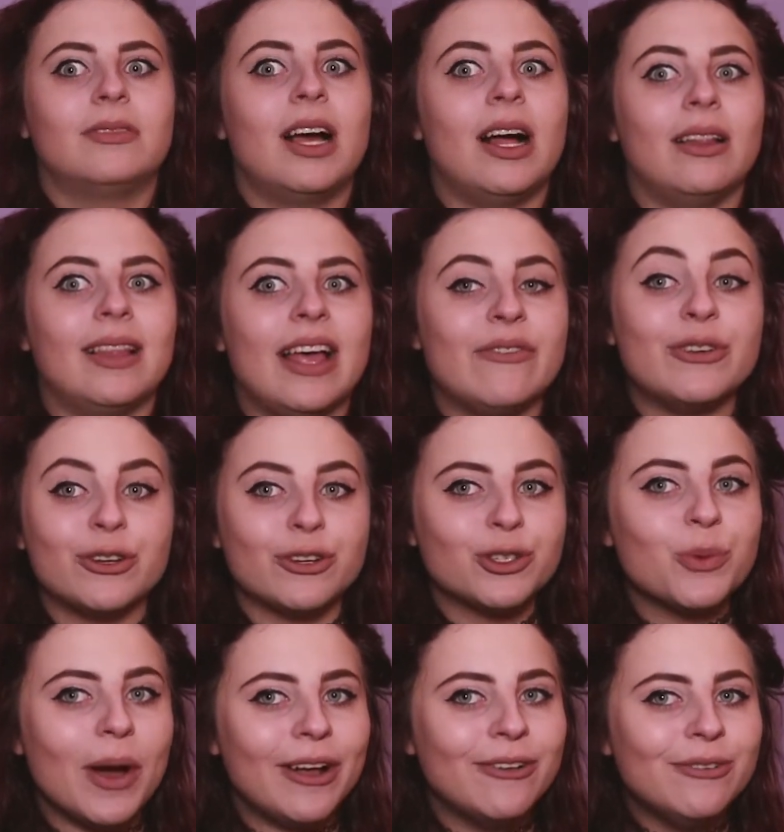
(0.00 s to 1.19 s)
11 or
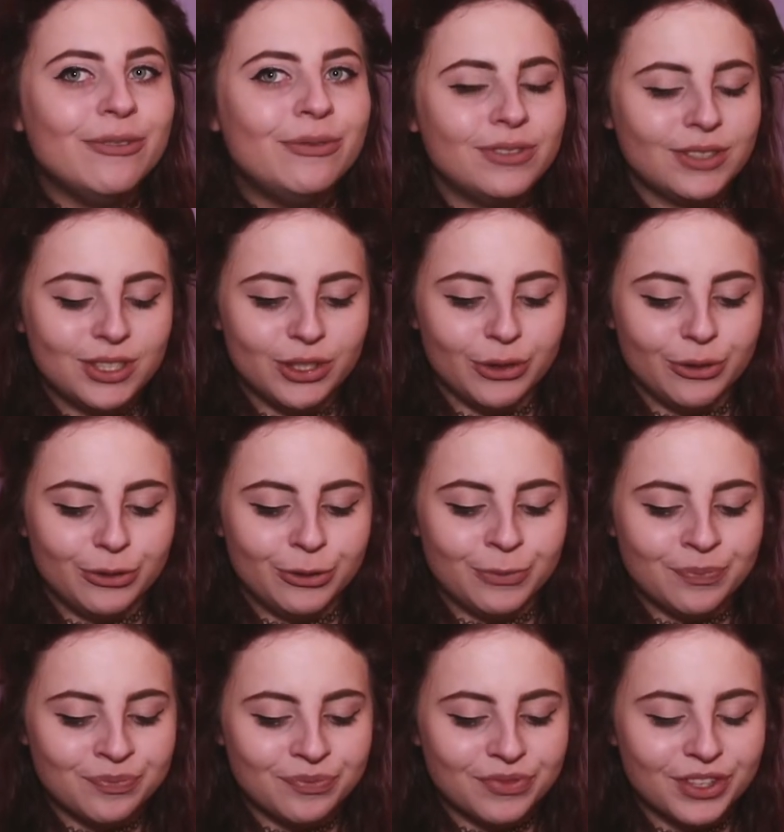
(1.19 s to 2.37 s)
12, so
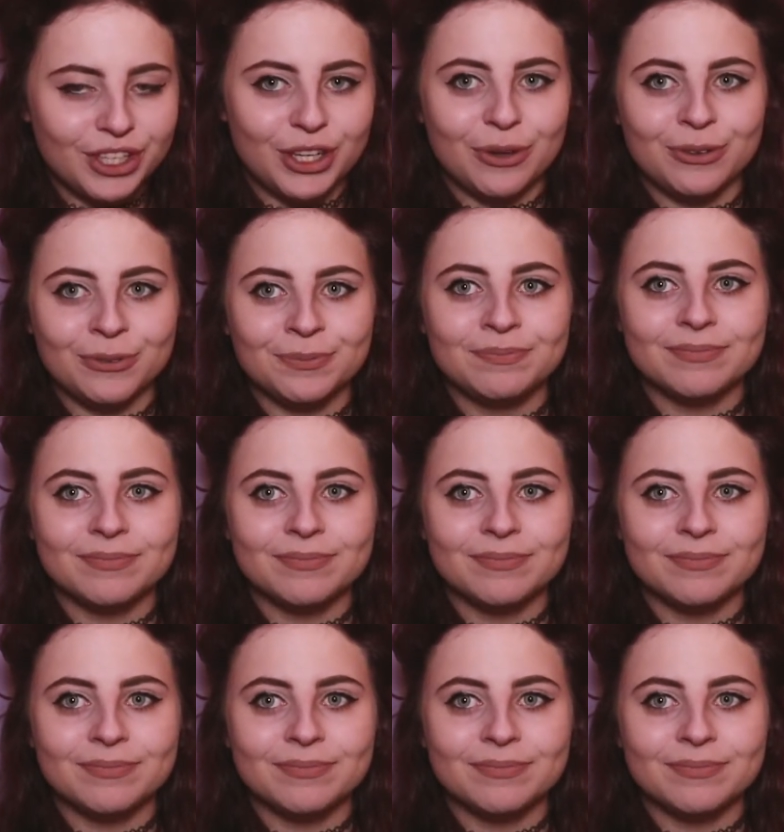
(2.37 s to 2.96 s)
you know,